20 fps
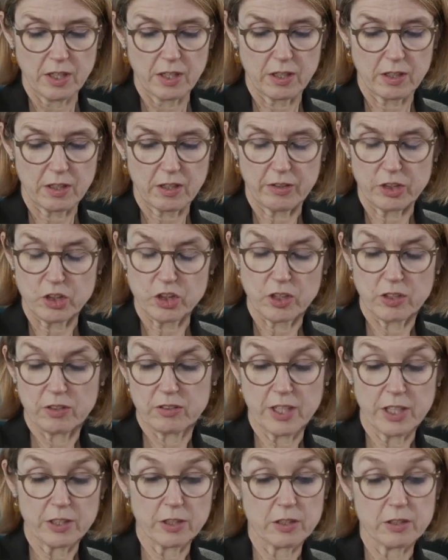quite
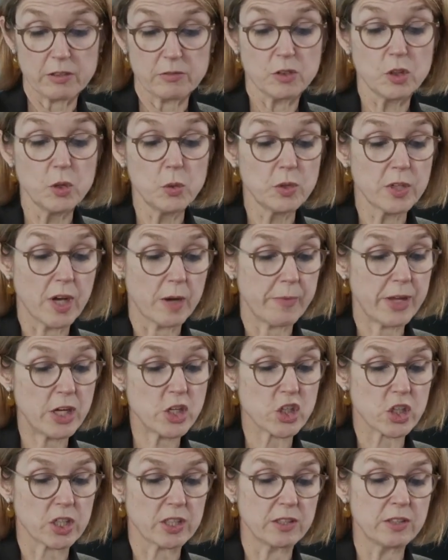a new
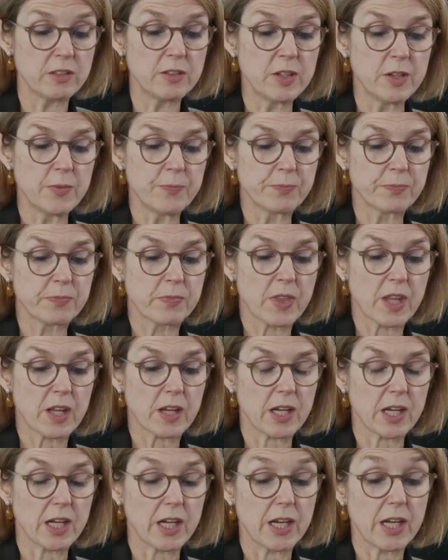dimension.
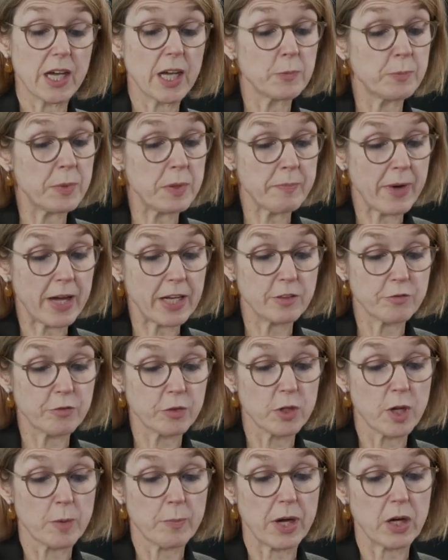And be
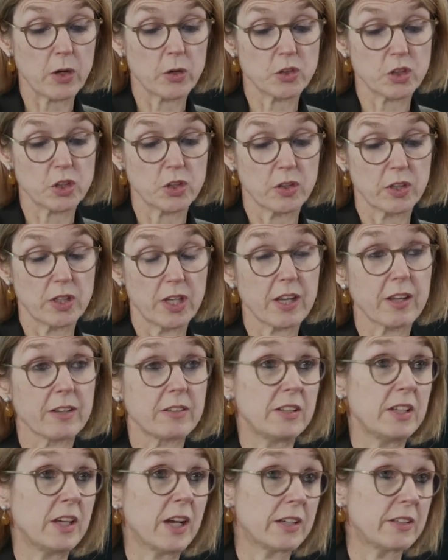mindful about your
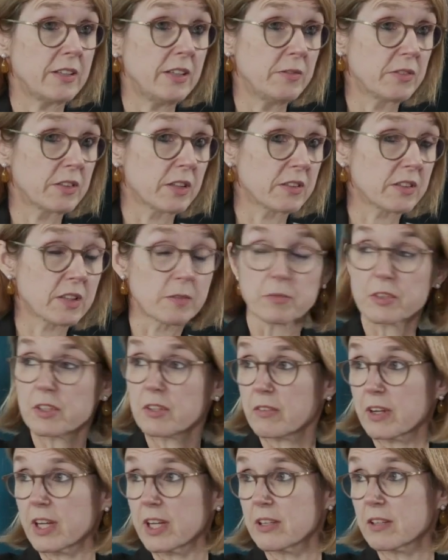legacy IT systems,
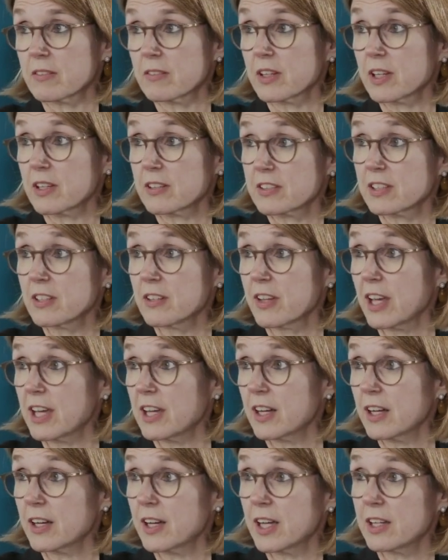right? They are still
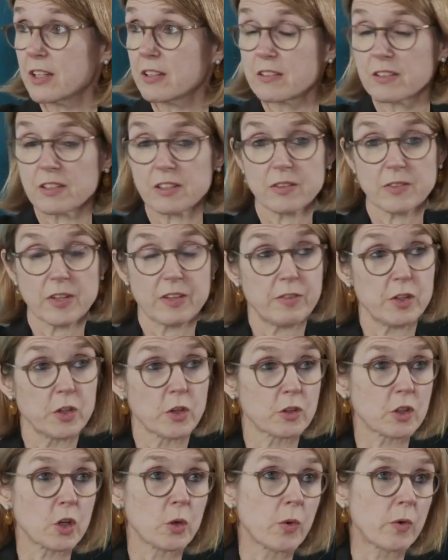there, and they will
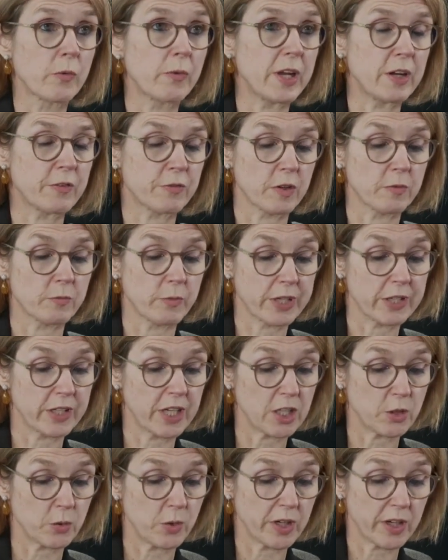not go away from one
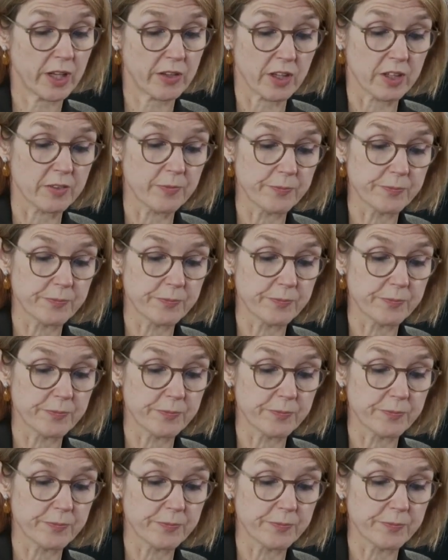day to another.